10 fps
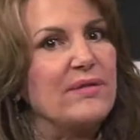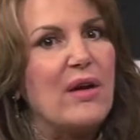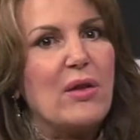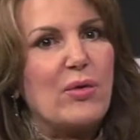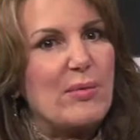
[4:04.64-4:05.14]

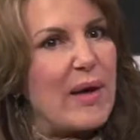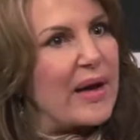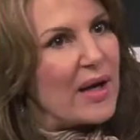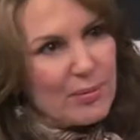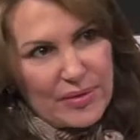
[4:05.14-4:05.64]
following
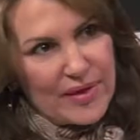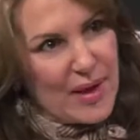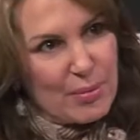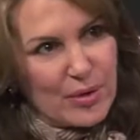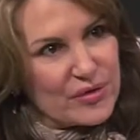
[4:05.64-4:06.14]
back up with
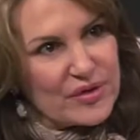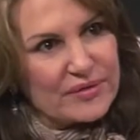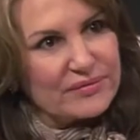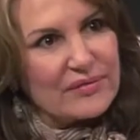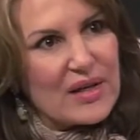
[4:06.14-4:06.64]
that person.
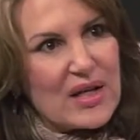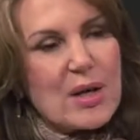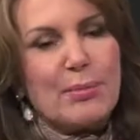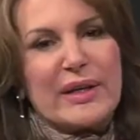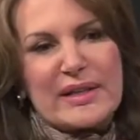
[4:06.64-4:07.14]

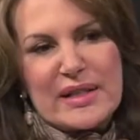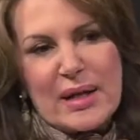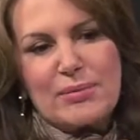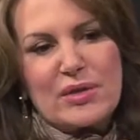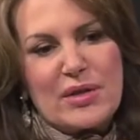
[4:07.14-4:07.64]
But it's
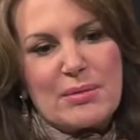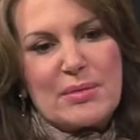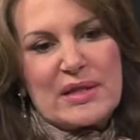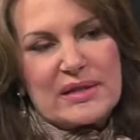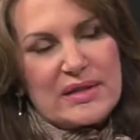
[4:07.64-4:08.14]
up to the
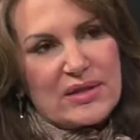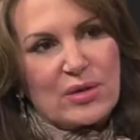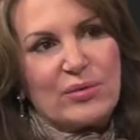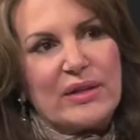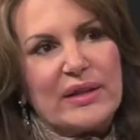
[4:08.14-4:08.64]
mentee to
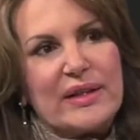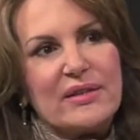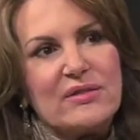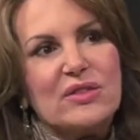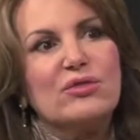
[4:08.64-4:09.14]
really
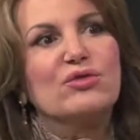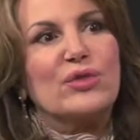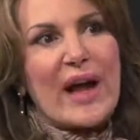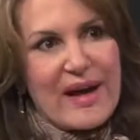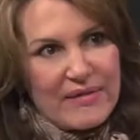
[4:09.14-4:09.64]

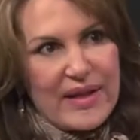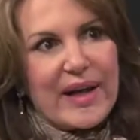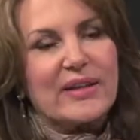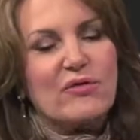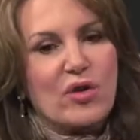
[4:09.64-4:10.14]
drive
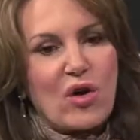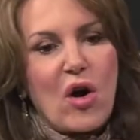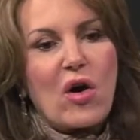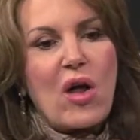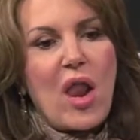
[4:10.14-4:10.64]
that. There
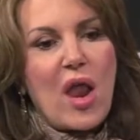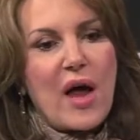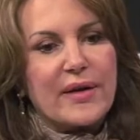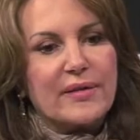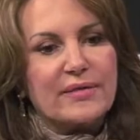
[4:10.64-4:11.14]
are a
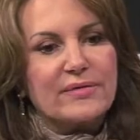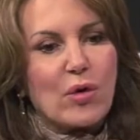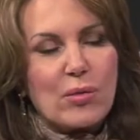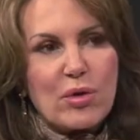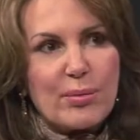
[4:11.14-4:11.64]
lot of
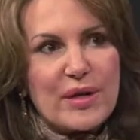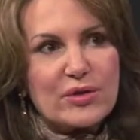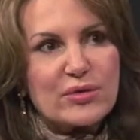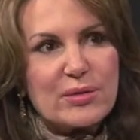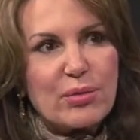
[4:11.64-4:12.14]
formal
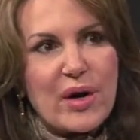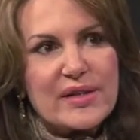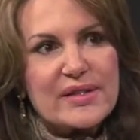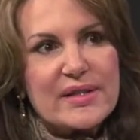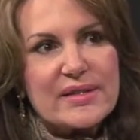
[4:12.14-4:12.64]
mentoring
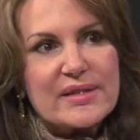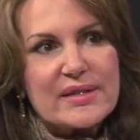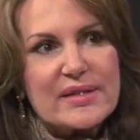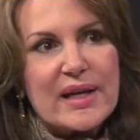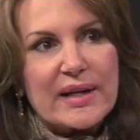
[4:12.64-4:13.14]
processes
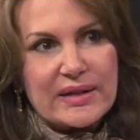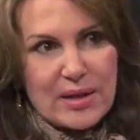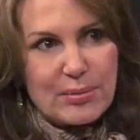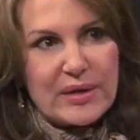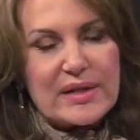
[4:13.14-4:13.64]
inside
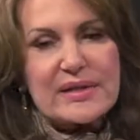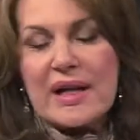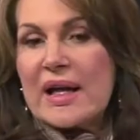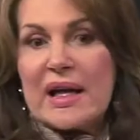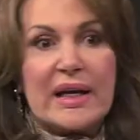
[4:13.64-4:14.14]
companies,
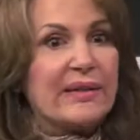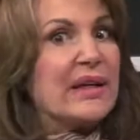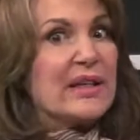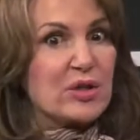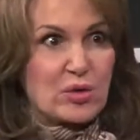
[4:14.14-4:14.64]
and I
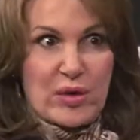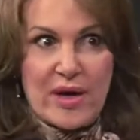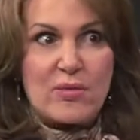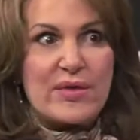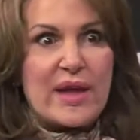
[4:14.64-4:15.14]
think it's
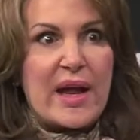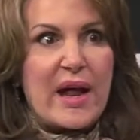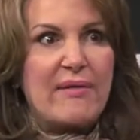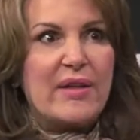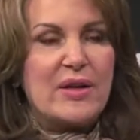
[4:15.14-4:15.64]
great when they
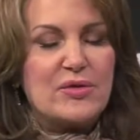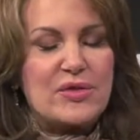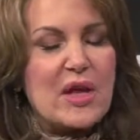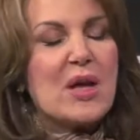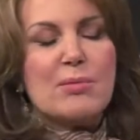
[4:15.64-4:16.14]
have those,
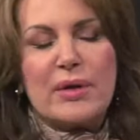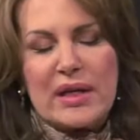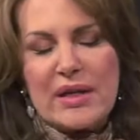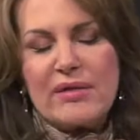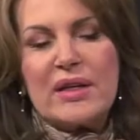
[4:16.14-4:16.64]
but
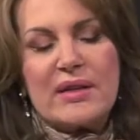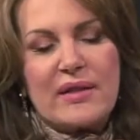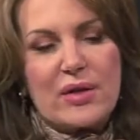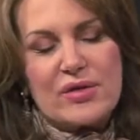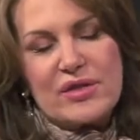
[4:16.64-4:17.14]
even in
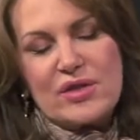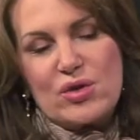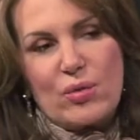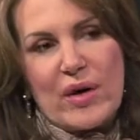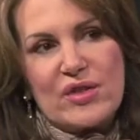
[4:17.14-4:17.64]
those
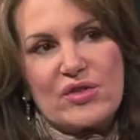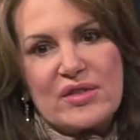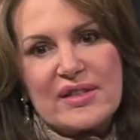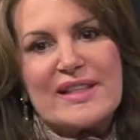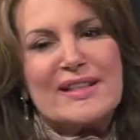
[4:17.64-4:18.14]

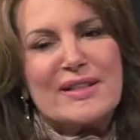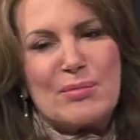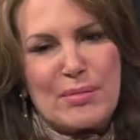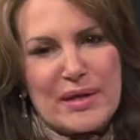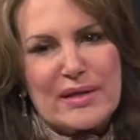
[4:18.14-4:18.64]
situations, it's the
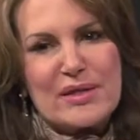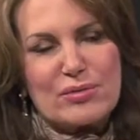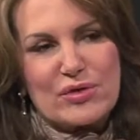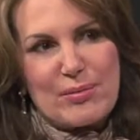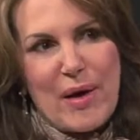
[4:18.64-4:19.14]
mentee's
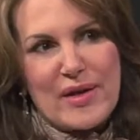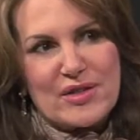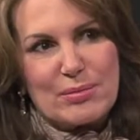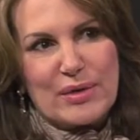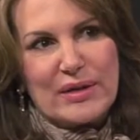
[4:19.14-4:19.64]

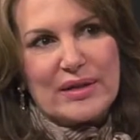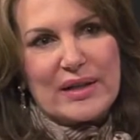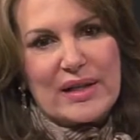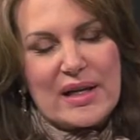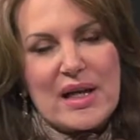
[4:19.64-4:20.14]

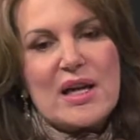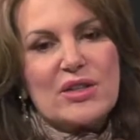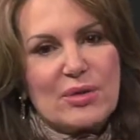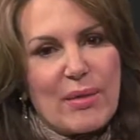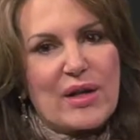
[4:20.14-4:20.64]
responsibility
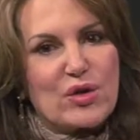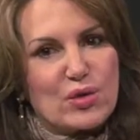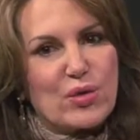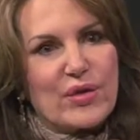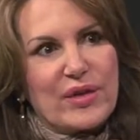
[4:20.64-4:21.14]
to make
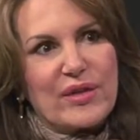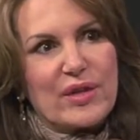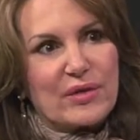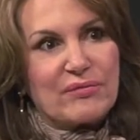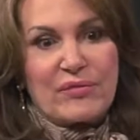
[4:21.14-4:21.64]
sure that
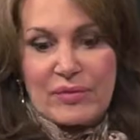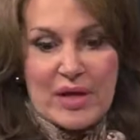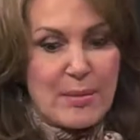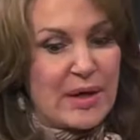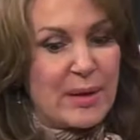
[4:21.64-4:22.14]
they're
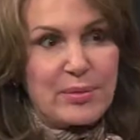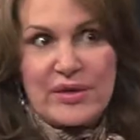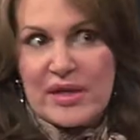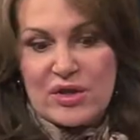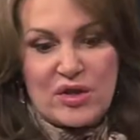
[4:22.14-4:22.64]
coming up with
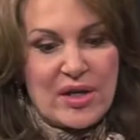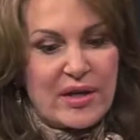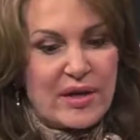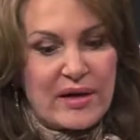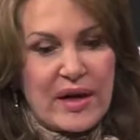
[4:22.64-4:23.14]
the
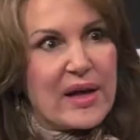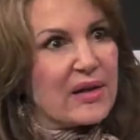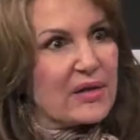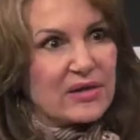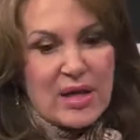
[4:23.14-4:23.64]
agenda,
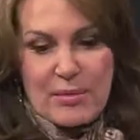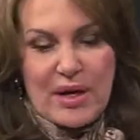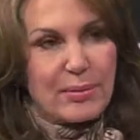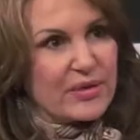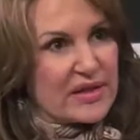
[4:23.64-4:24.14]
coming
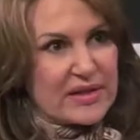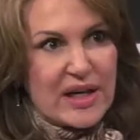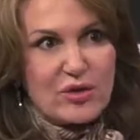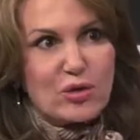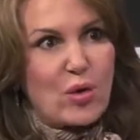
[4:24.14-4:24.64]
up with the
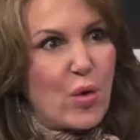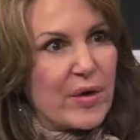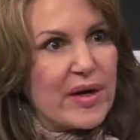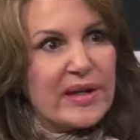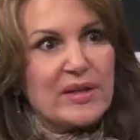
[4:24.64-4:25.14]
schedule,
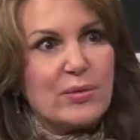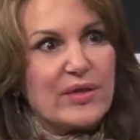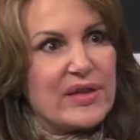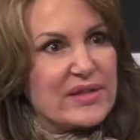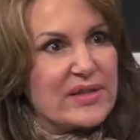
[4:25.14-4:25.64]
coordinating it with
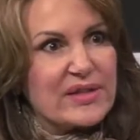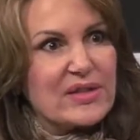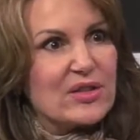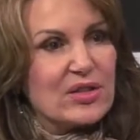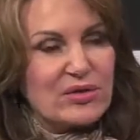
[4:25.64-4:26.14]
the
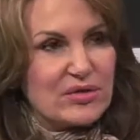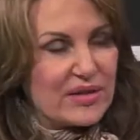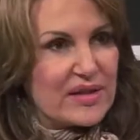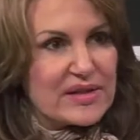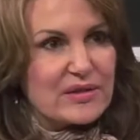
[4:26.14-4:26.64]
assistant to
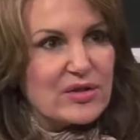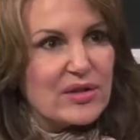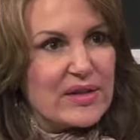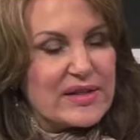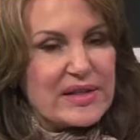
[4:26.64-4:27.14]

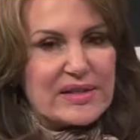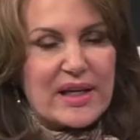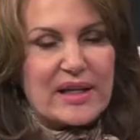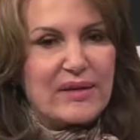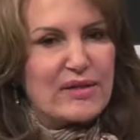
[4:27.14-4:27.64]
this
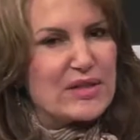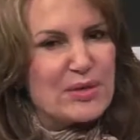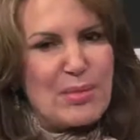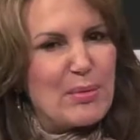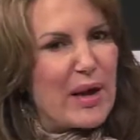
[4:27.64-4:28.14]
executive, because these
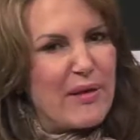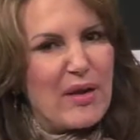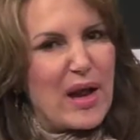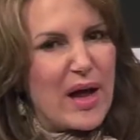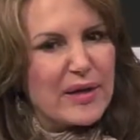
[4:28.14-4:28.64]
people have a
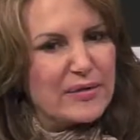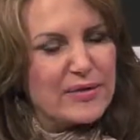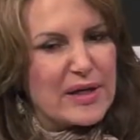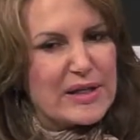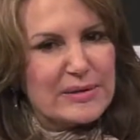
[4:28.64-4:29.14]
lot
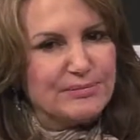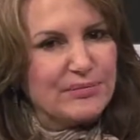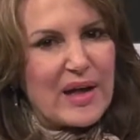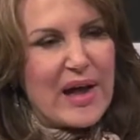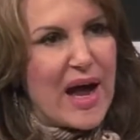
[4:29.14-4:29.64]
of
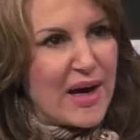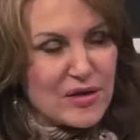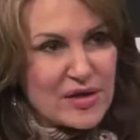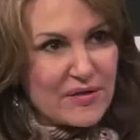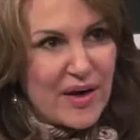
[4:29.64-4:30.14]

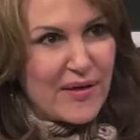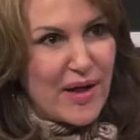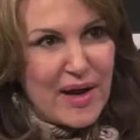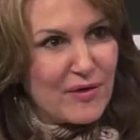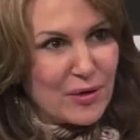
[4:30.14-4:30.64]
irons in the fire and they
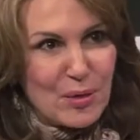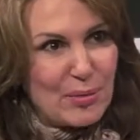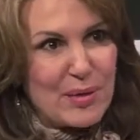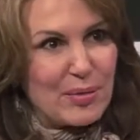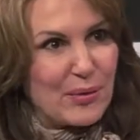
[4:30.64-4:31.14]
have their own
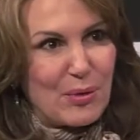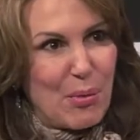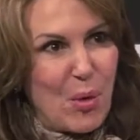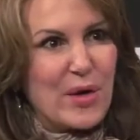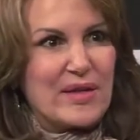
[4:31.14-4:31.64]
people
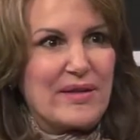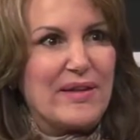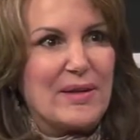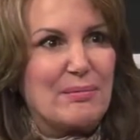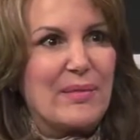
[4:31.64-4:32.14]
reporting to
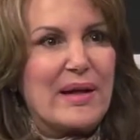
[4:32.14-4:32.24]
them.